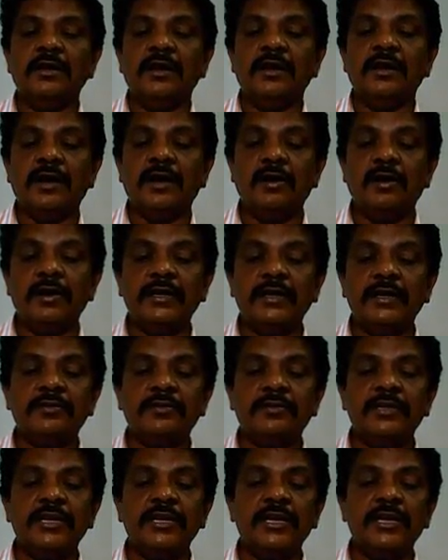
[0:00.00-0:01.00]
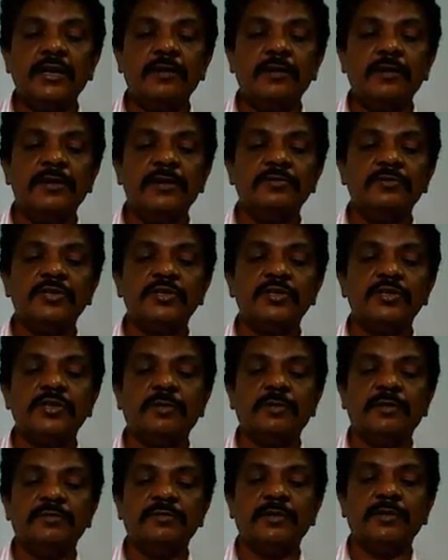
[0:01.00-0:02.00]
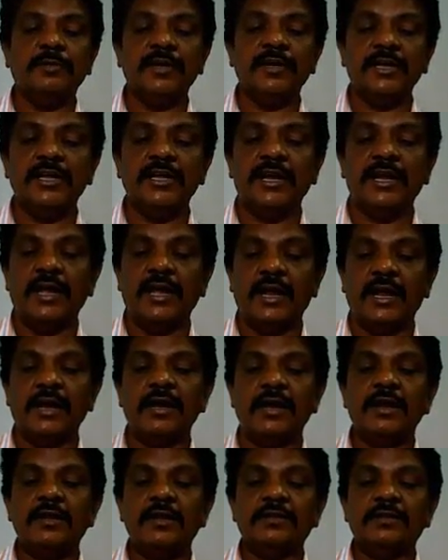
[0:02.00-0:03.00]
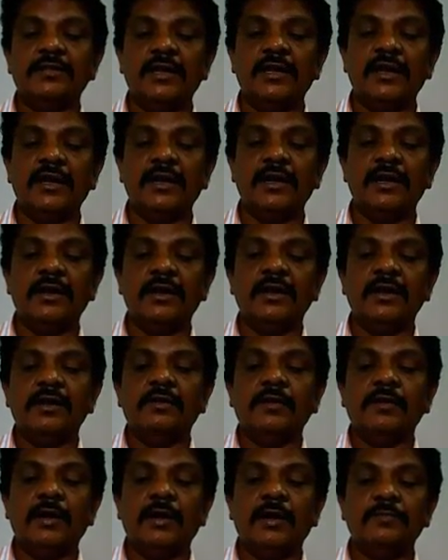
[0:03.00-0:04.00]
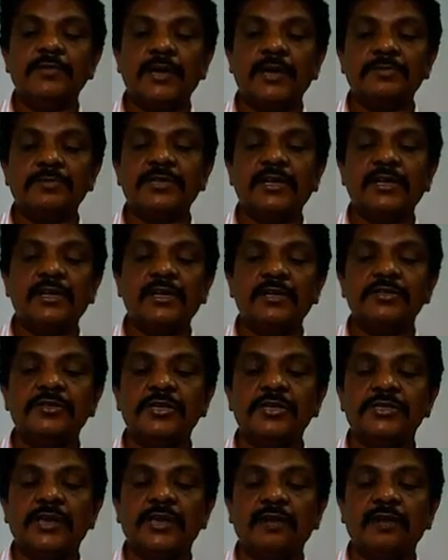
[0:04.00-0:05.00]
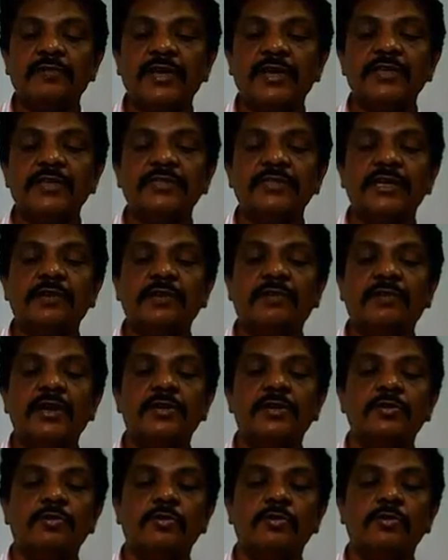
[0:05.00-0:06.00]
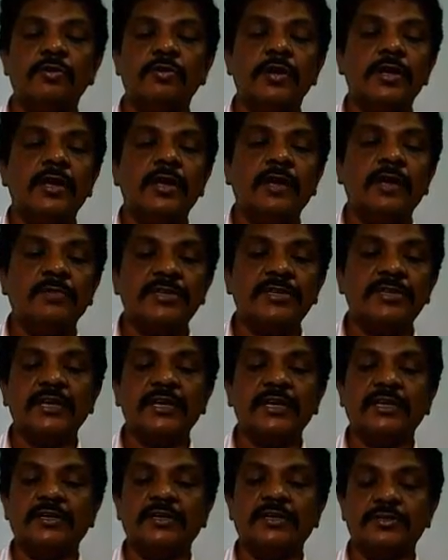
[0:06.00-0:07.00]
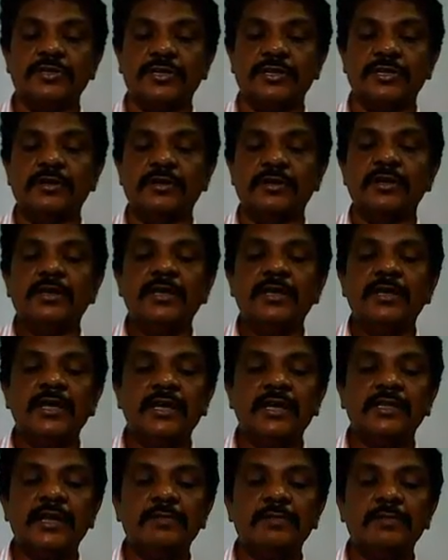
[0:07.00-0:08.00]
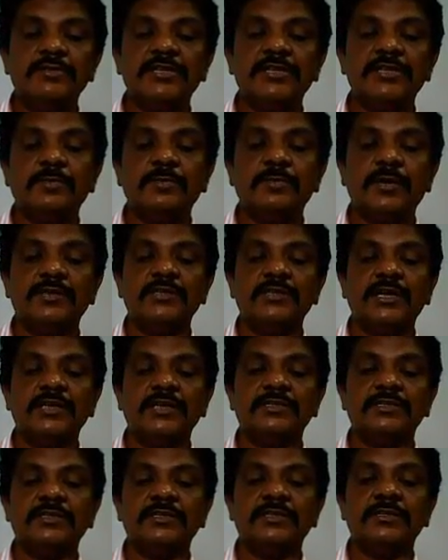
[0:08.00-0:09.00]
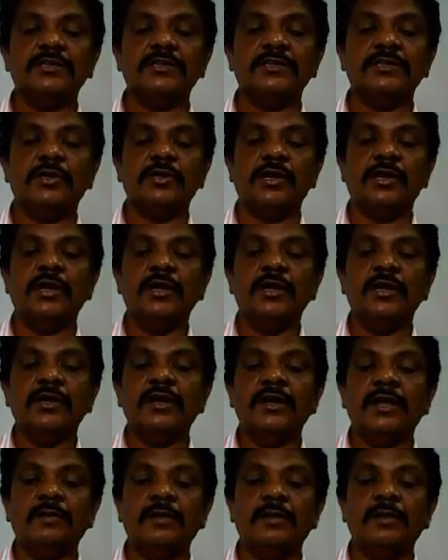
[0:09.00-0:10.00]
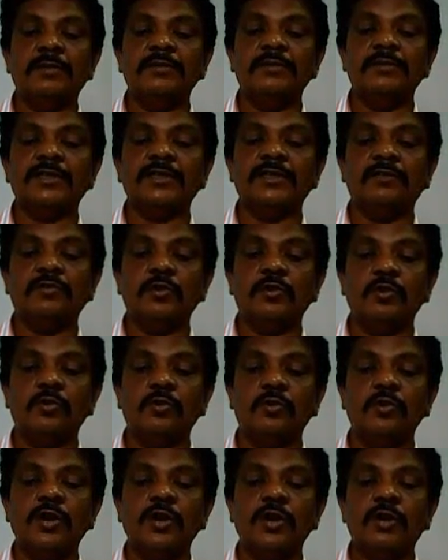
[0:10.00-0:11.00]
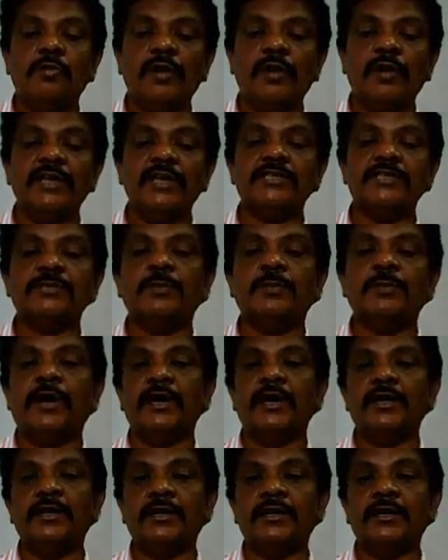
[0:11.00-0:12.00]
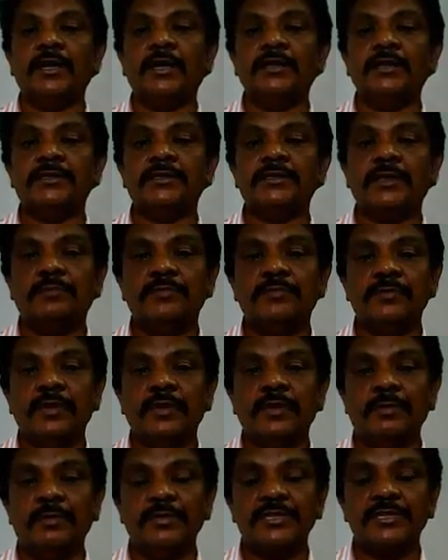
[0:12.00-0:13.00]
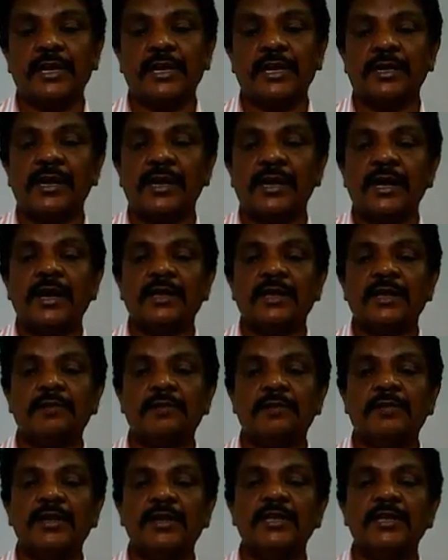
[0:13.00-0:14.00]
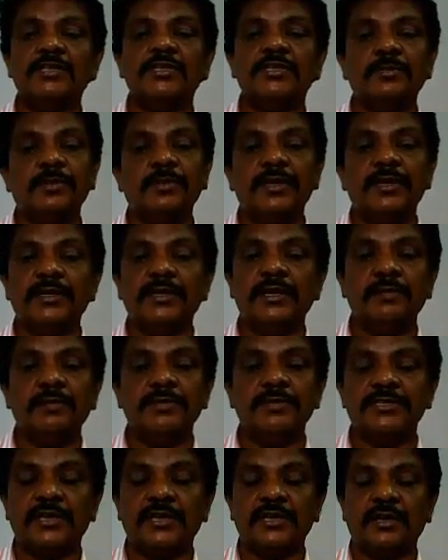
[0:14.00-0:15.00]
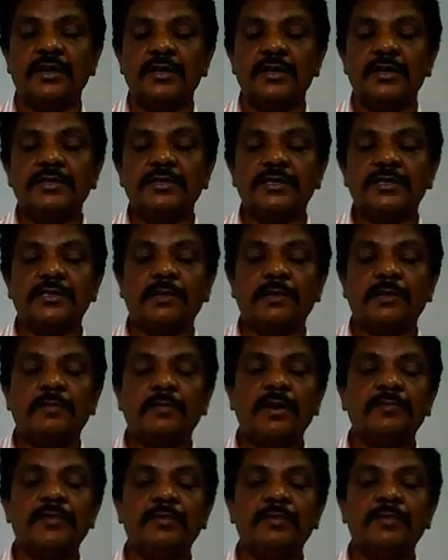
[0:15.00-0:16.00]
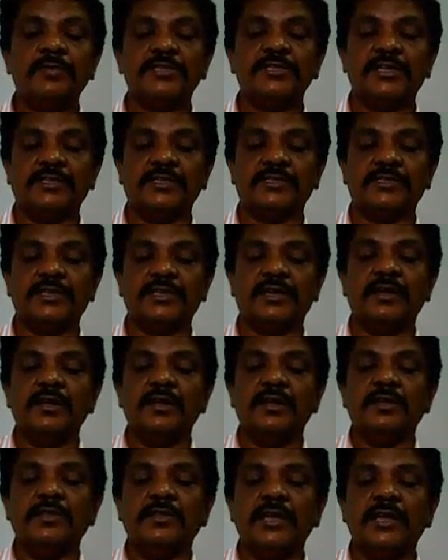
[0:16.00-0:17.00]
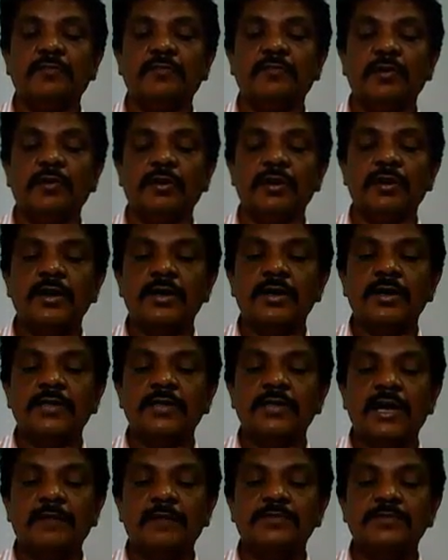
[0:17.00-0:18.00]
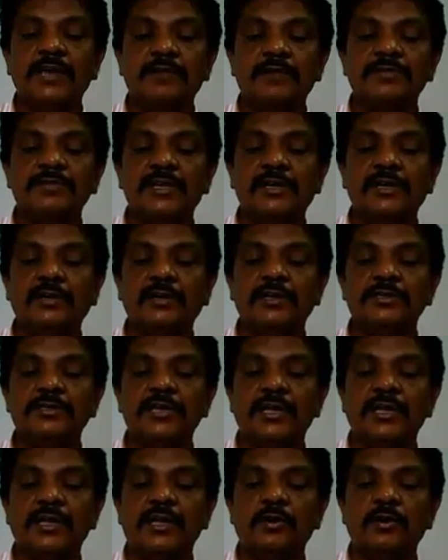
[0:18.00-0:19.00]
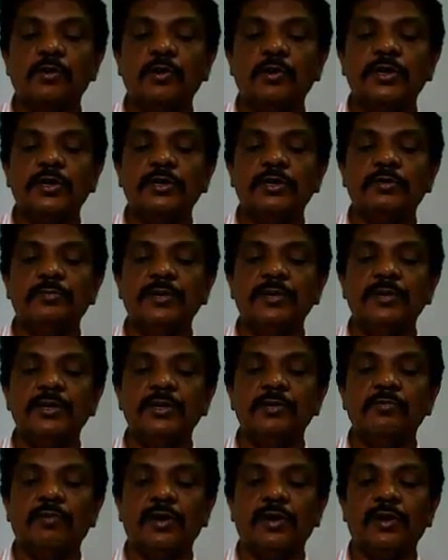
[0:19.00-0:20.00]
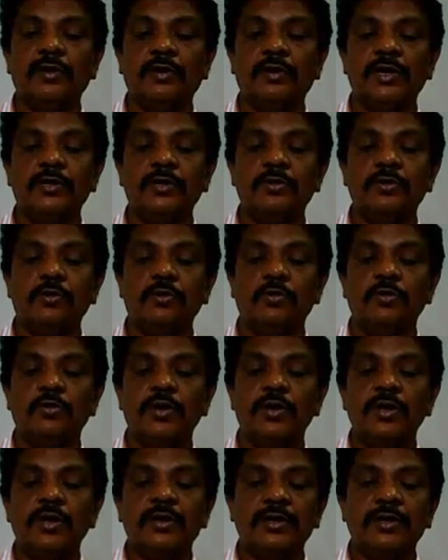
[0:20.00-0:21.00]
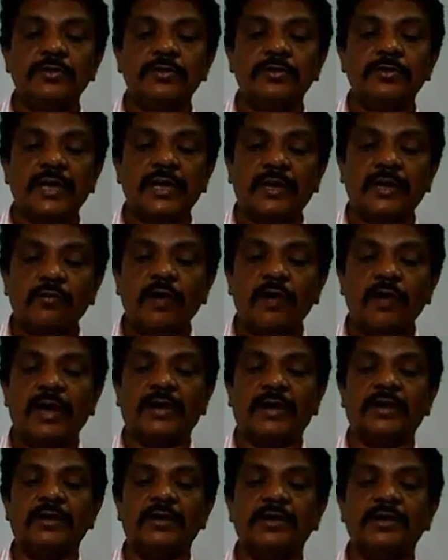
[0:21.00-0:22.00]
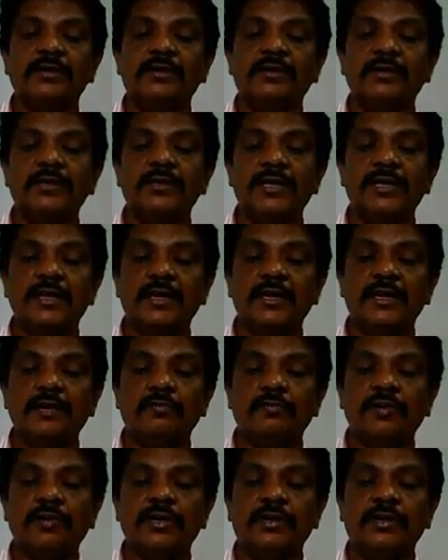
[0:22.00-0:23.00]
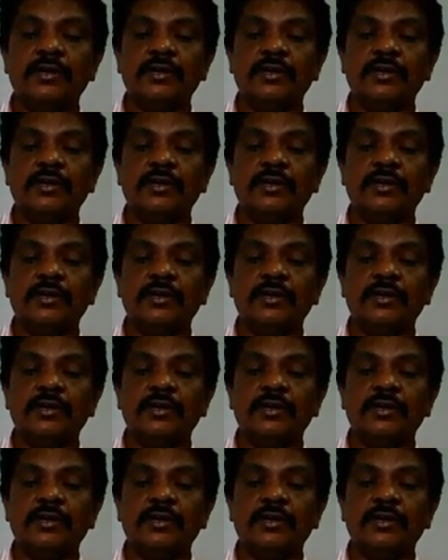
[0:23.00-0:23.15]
according to the equilibrium system of the material, the absorption energy is always equal to emission energy. Here the emission process is done by means of two. One is spontaneous emission, other one is stimulated emission, the sum of emissions. Therefore, the absorption energy rho nu B12 into N1, here N1